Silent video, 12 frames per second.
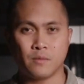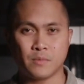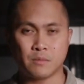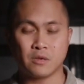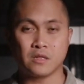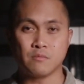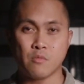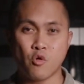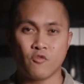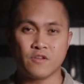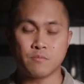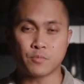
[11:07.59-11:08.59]
maybe the
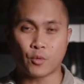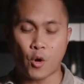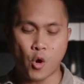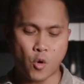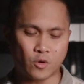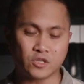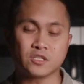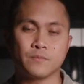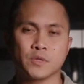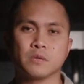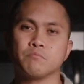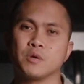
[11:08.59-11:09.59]
Movi Pro or
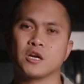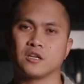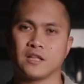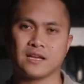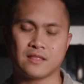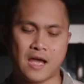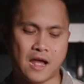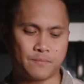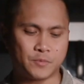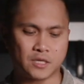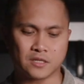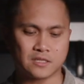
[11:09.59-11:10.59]
something bigger like
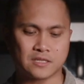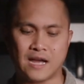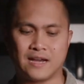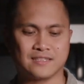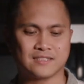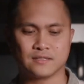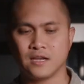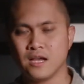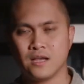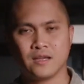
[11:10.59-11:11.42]
that, because guys,